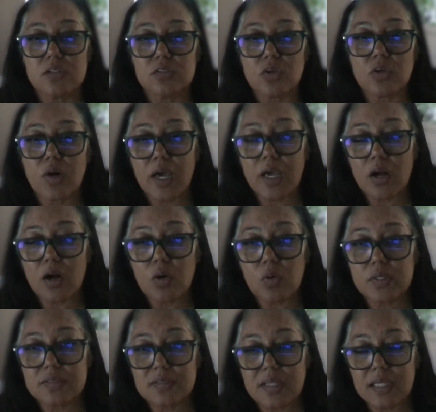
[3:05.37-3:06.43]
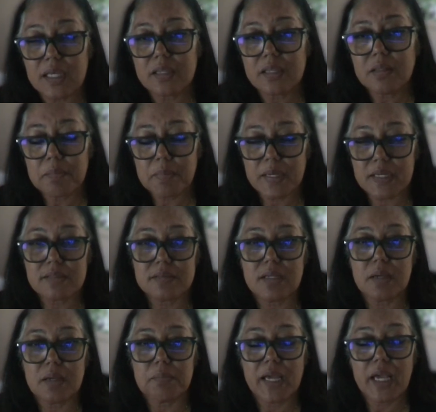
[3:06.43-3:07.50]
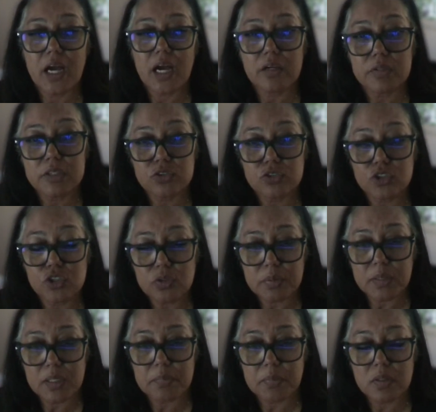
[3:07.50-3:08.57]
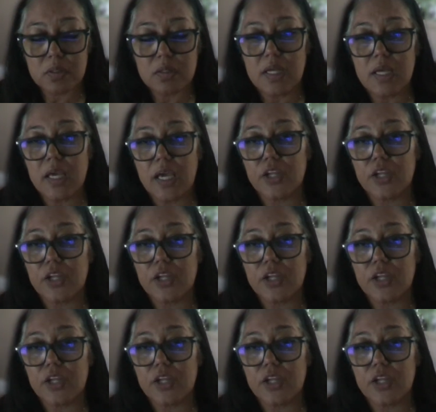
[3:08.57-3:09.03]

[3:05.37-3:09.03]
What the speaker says: So I always say get the best by hiring two people.